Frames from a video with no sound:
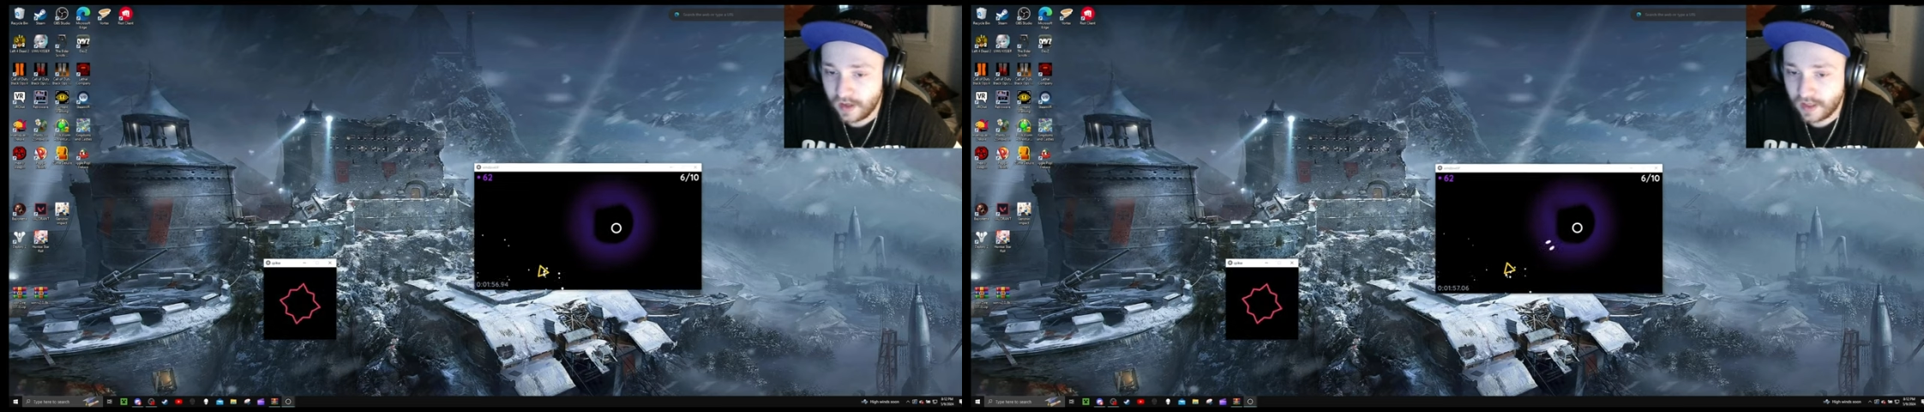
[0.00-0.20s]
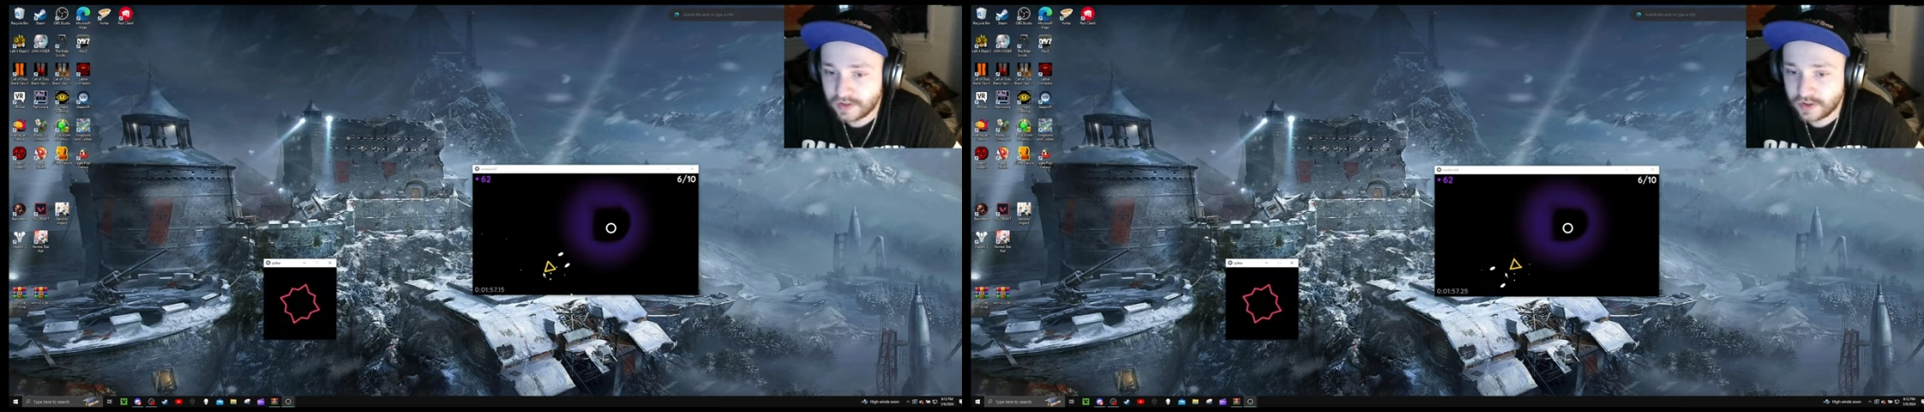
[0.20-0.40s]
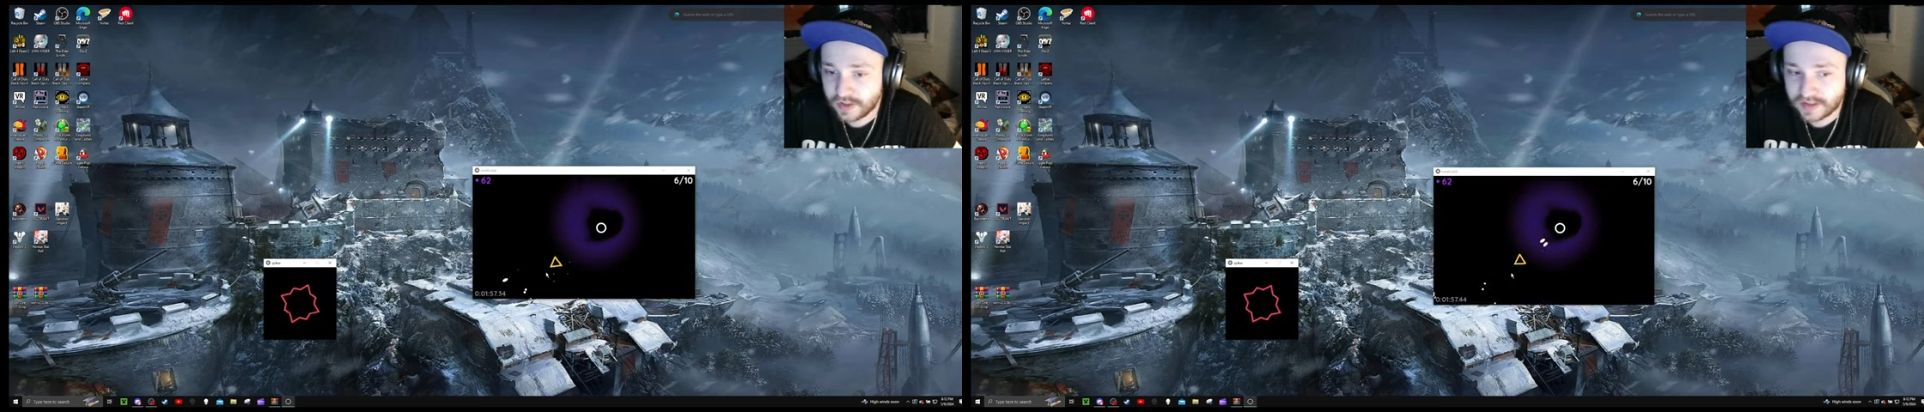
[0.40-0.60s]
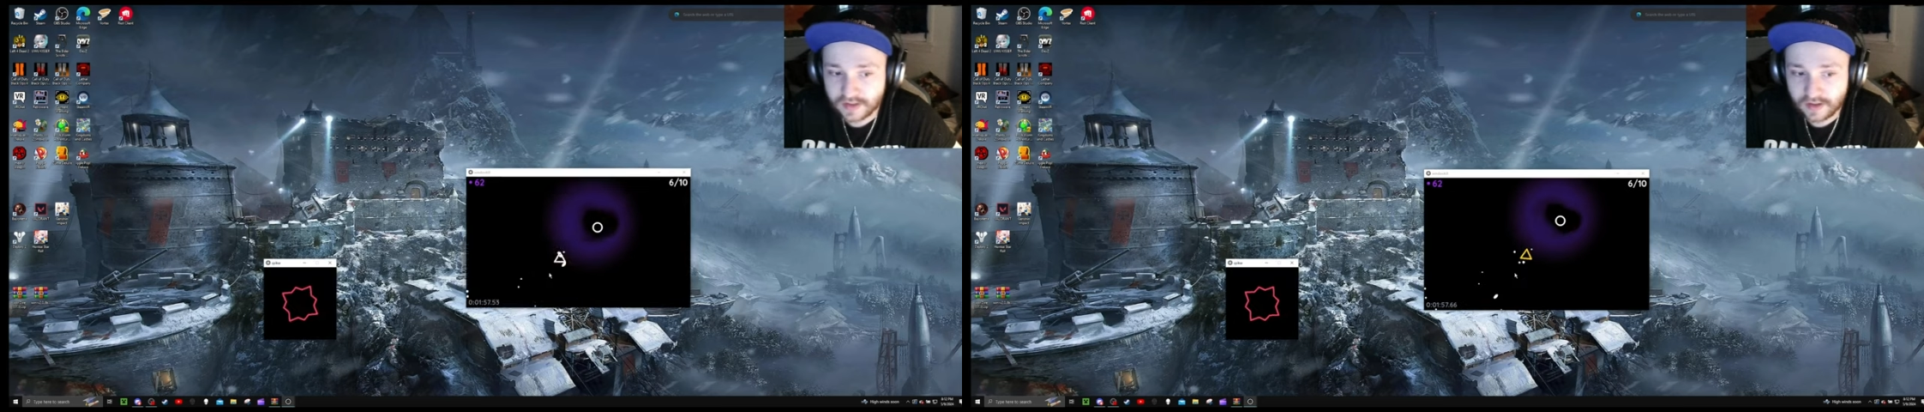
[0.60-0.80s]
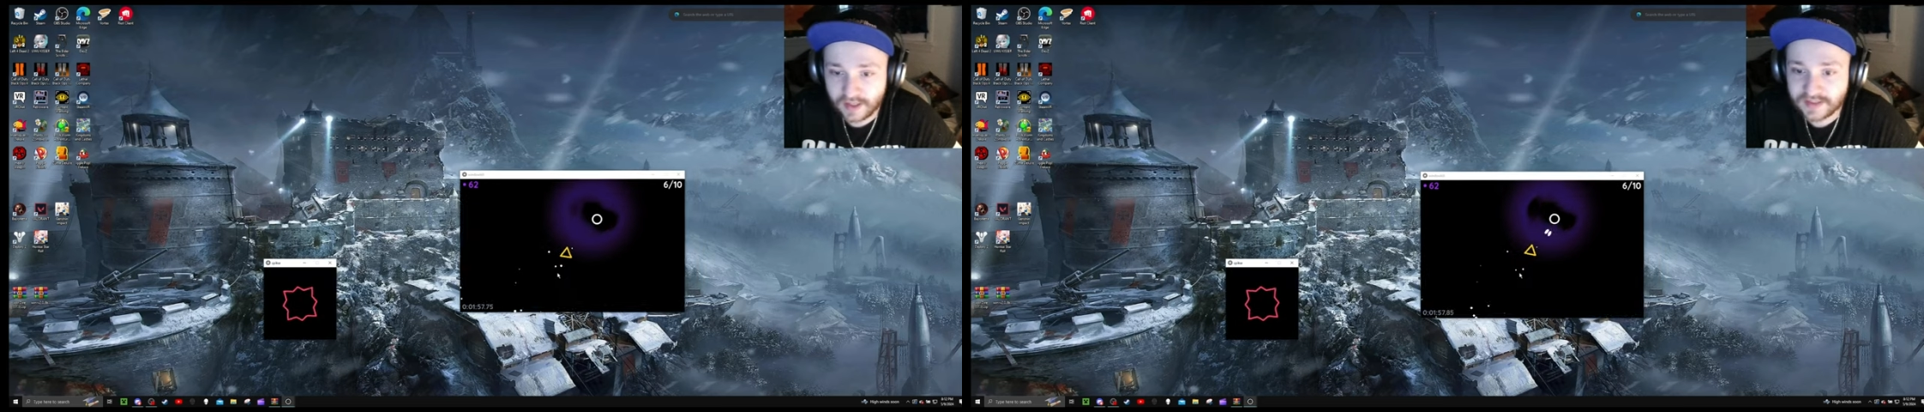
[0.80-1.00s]
It's just
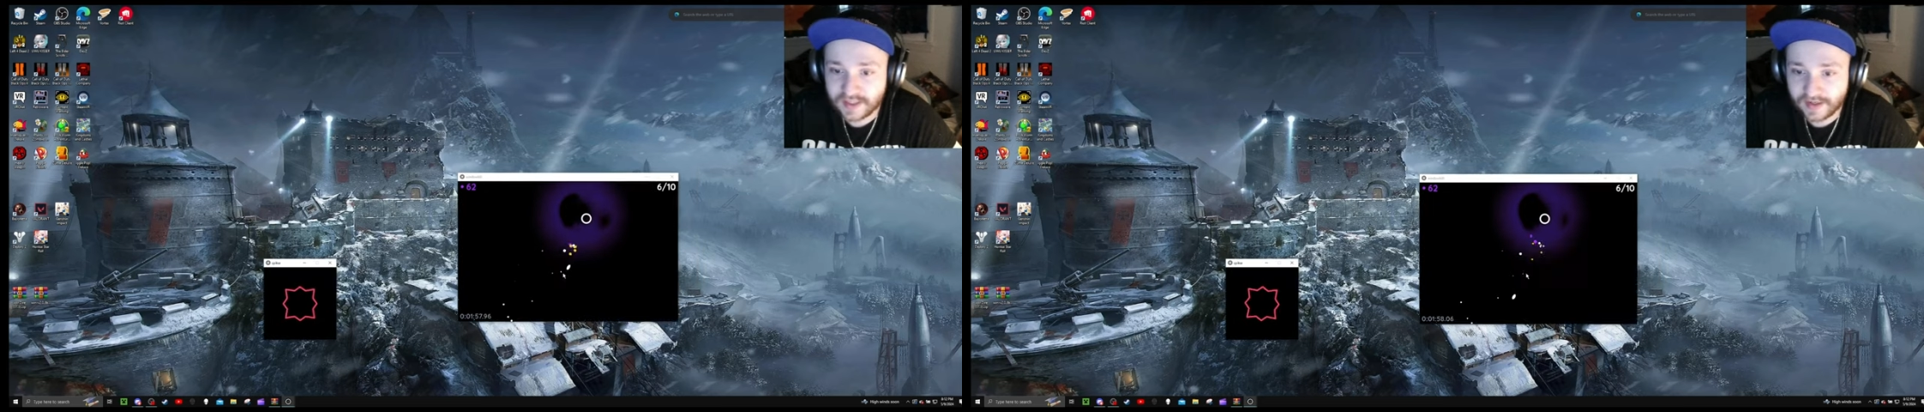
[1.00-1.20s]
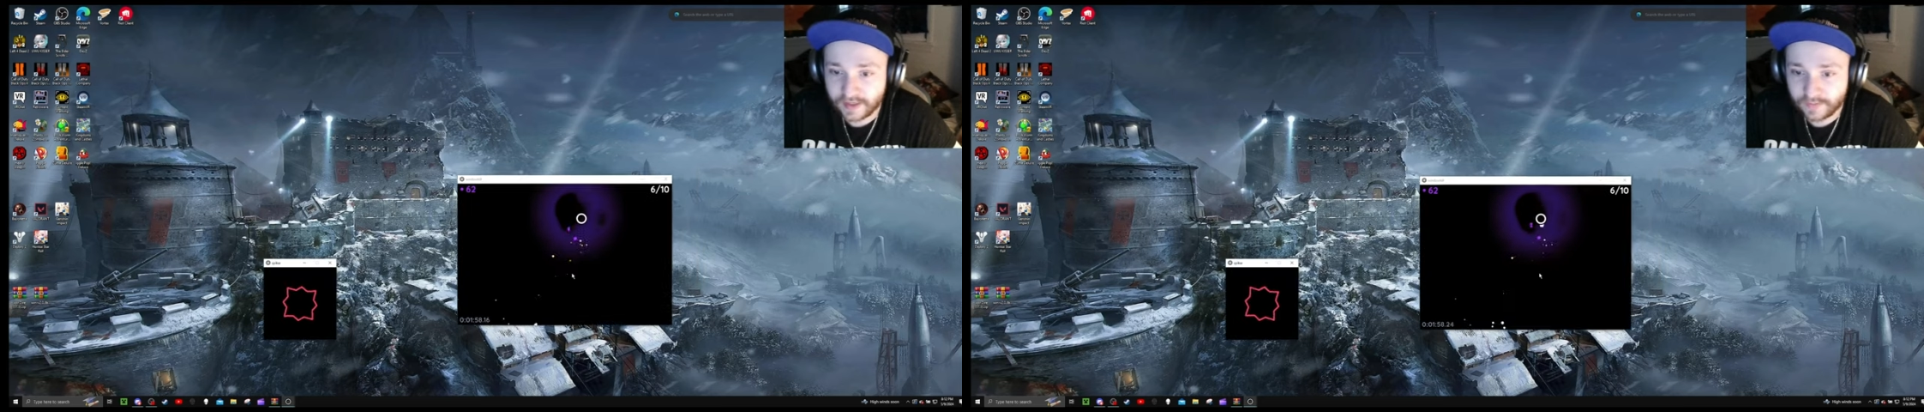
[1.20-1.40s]
uh, it's that guy